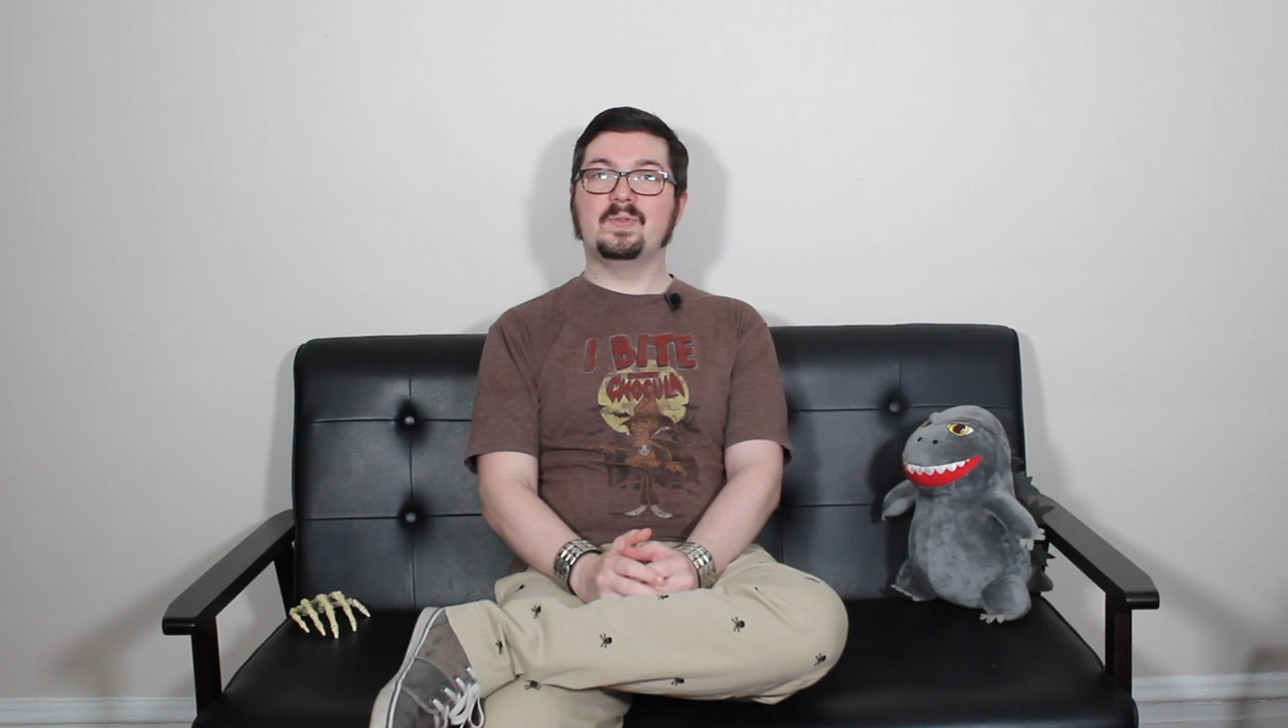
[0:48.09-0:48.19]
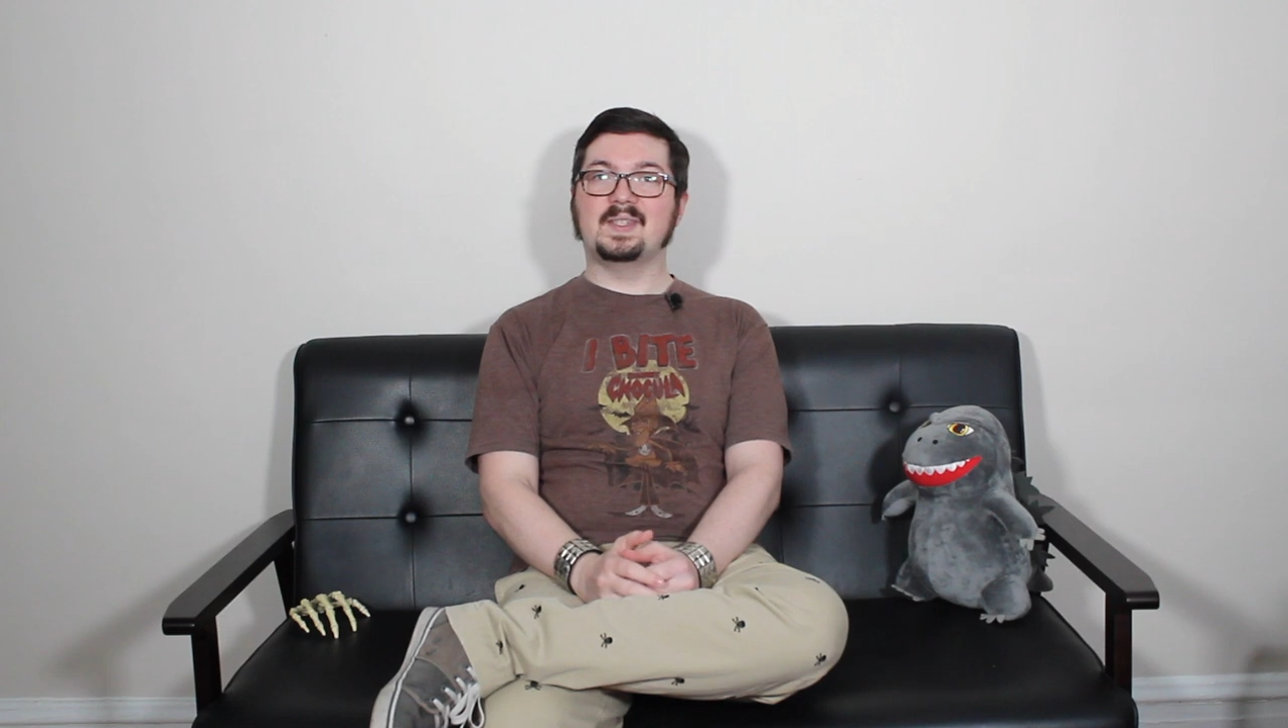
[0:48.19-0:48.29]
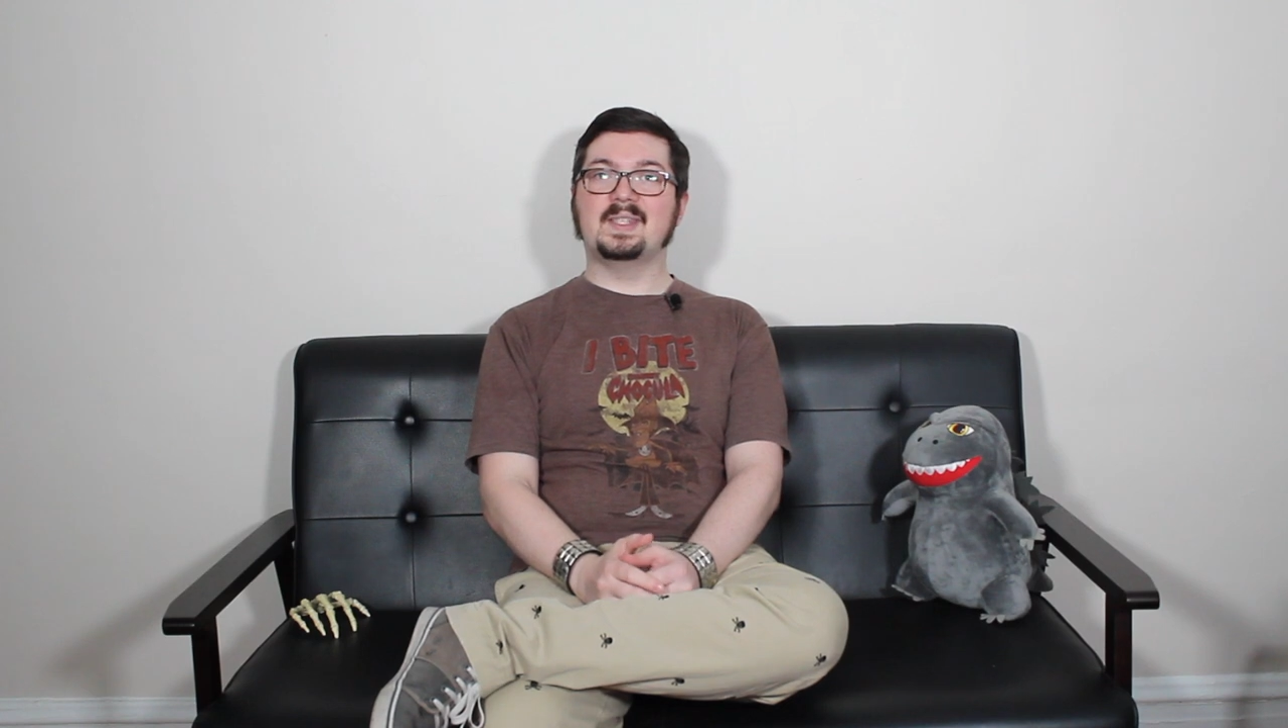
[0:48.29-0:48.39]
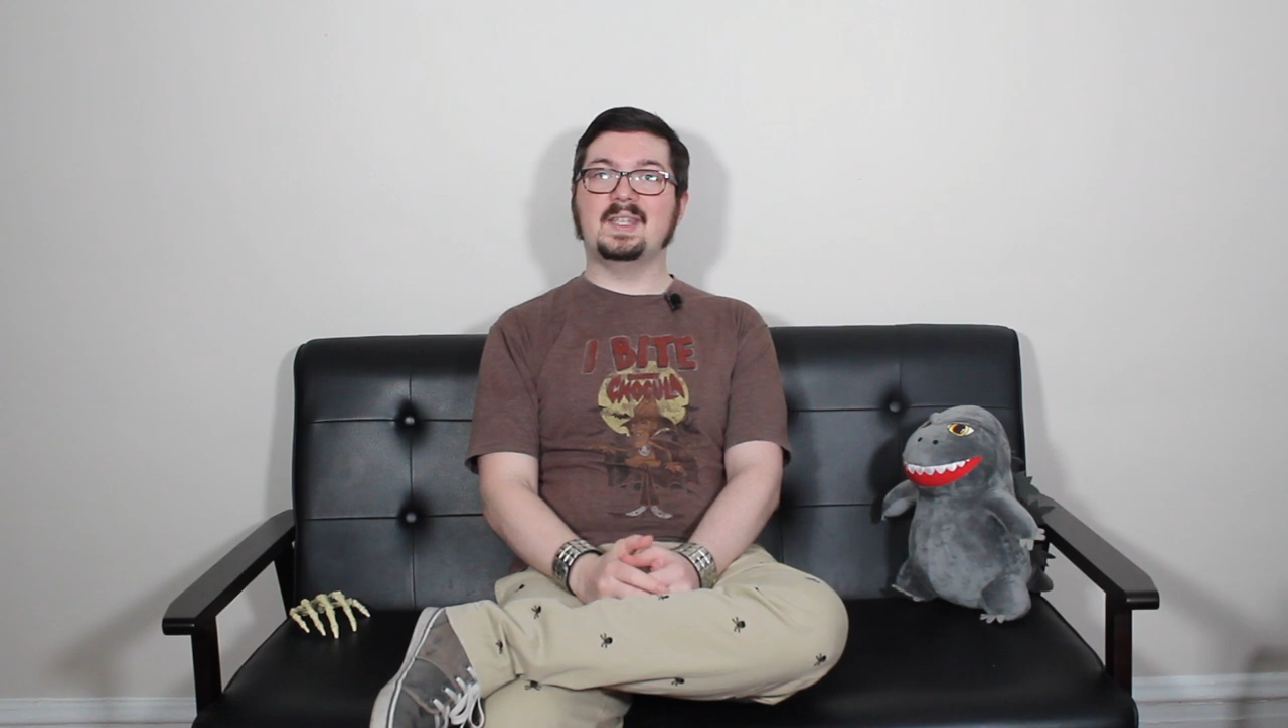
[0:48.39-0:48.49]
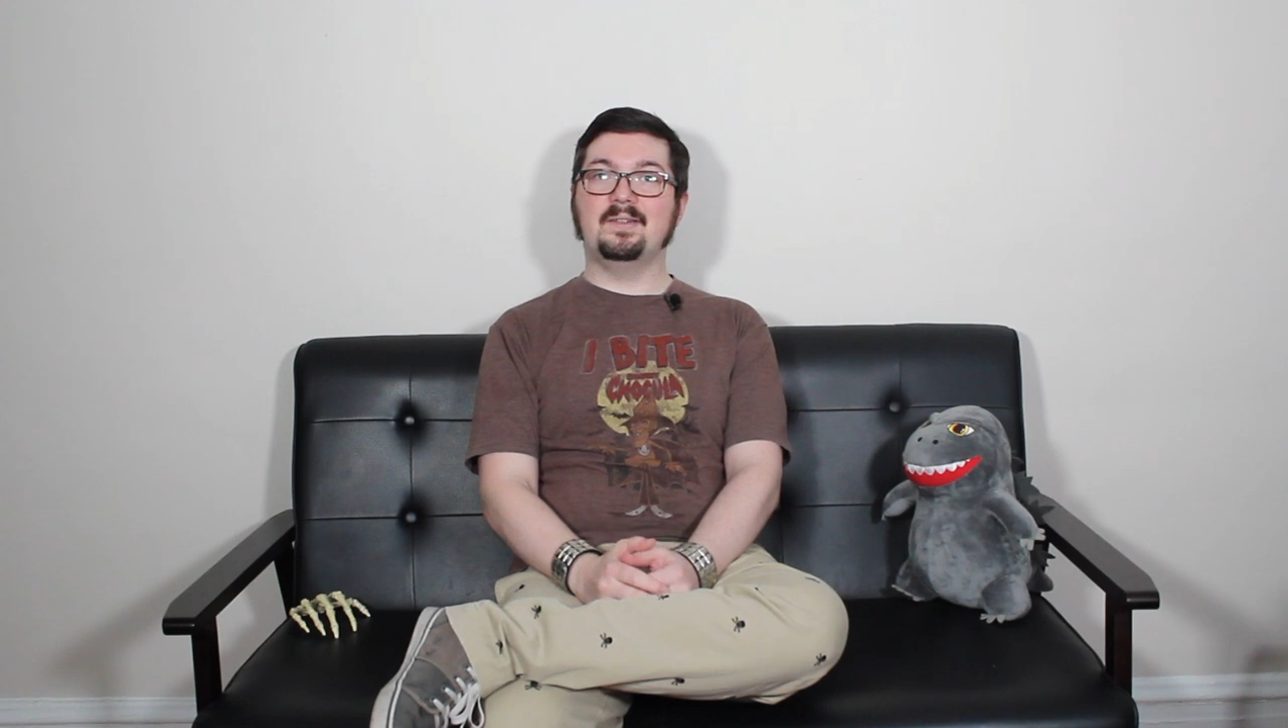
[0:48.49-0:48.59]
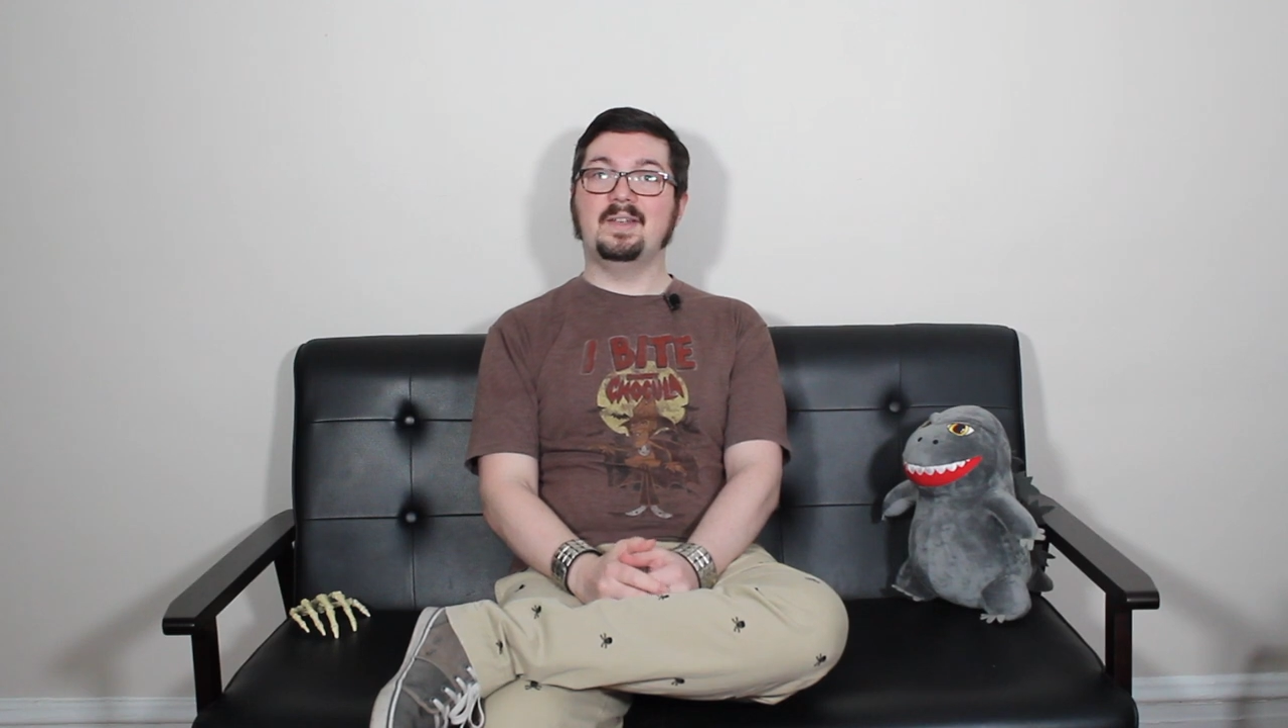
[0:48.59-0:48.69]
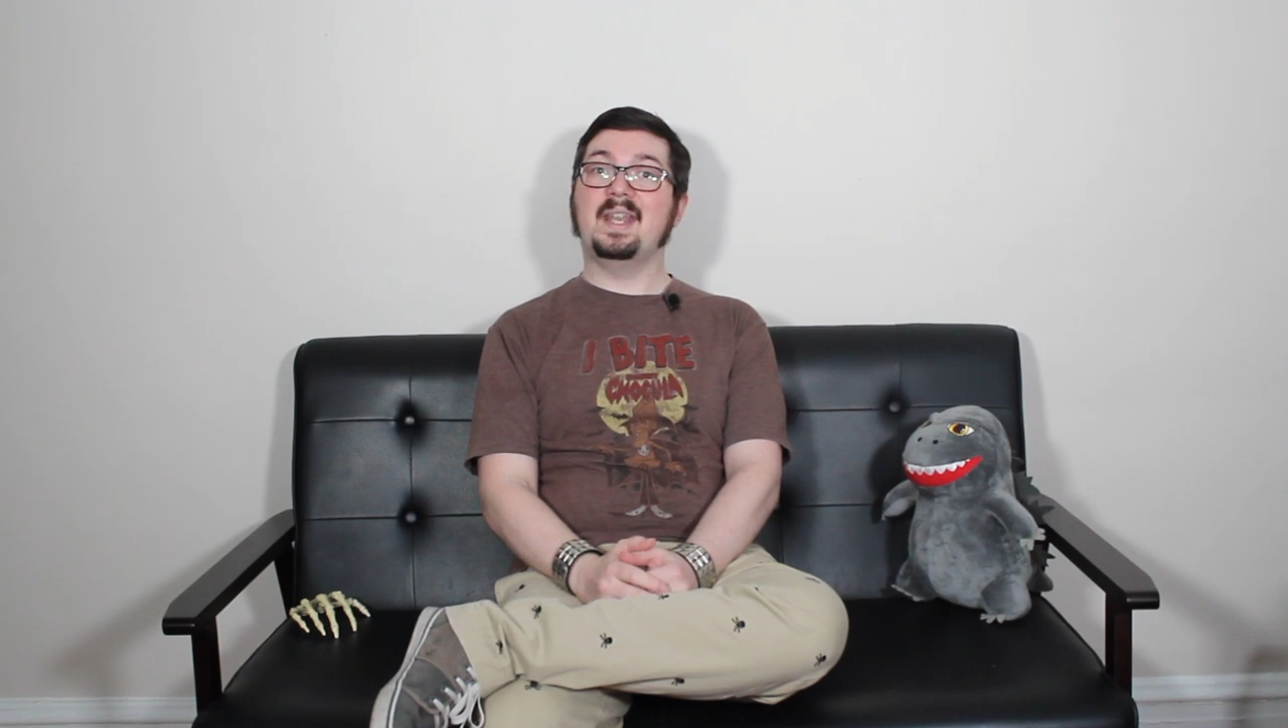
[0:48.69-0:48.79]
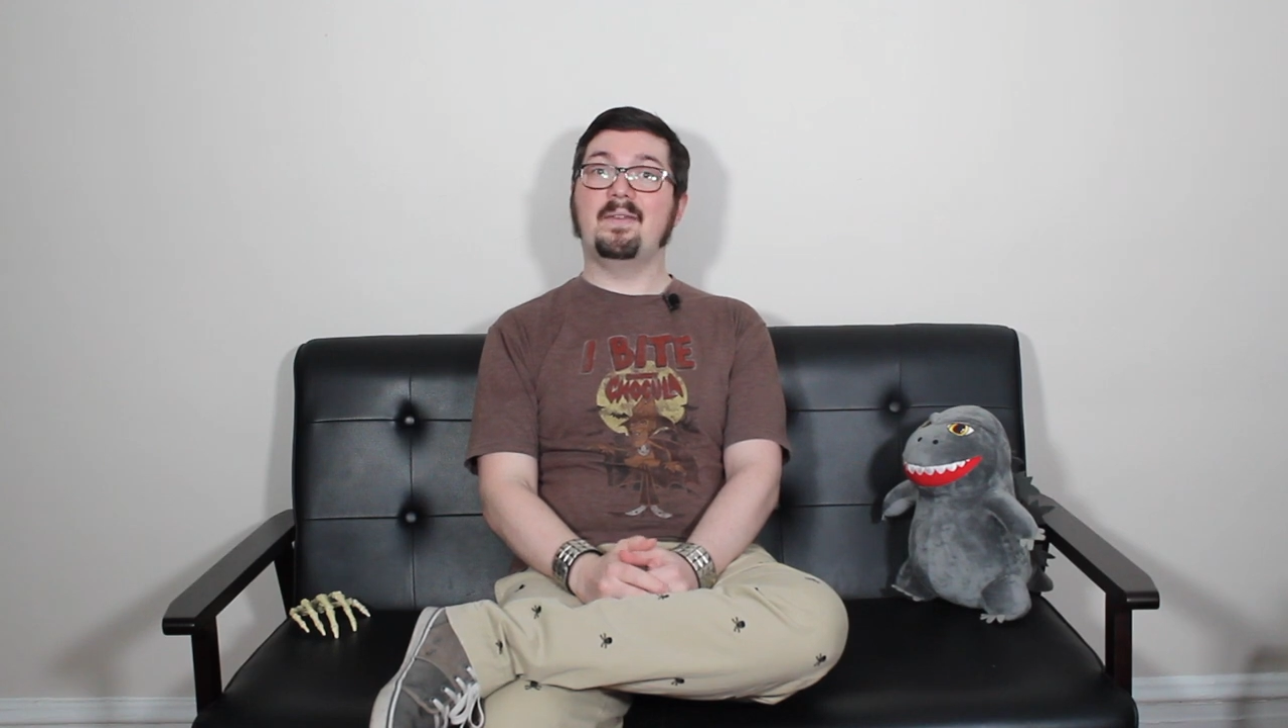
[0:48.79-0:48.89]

the scenery in